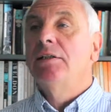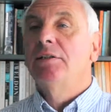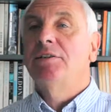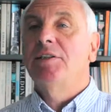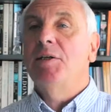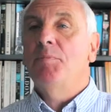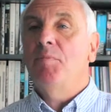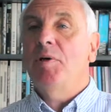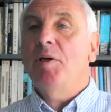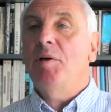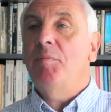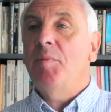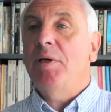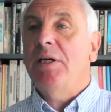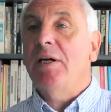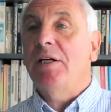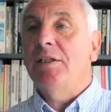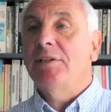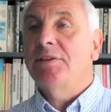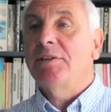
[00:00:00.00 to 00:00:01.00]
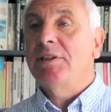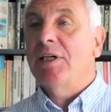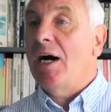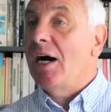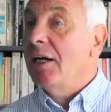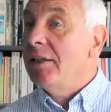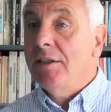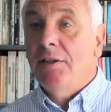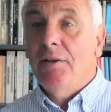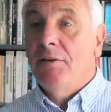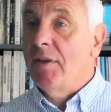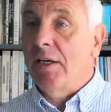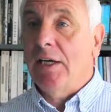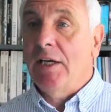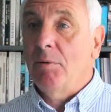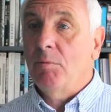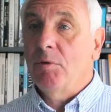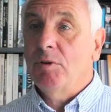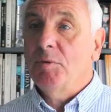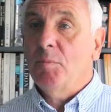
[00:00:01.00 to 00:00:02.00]
simply because I didn't
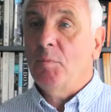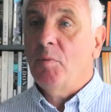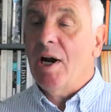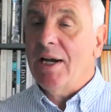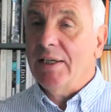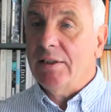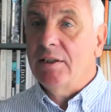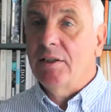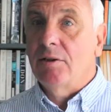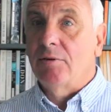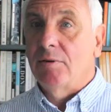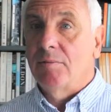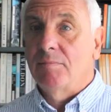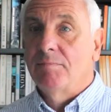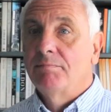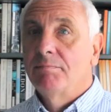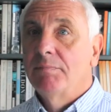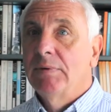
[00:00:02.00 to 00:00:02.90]
think it was practical.